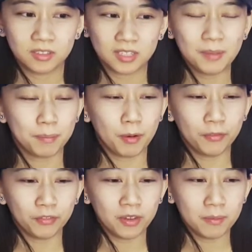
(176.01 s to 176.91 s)
that
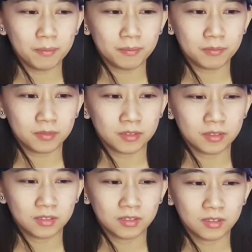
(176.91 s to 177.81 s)
both of them?
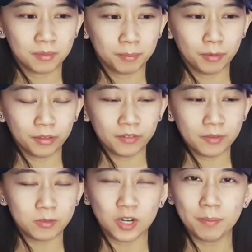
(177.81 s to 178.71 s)
Both
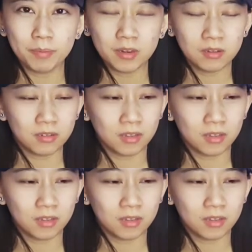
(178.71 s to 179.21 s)
of them jumping?